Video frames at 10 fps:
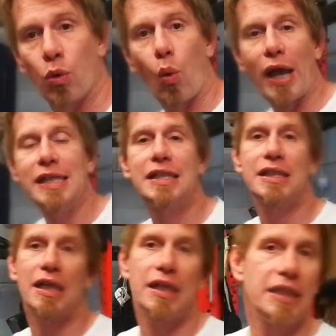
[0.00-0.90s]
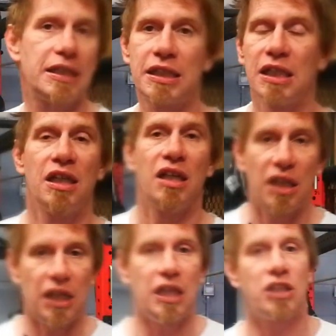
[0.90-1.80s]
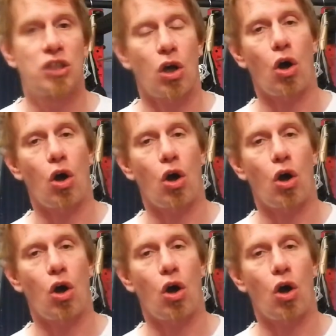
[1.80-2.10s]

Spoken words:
waist size, is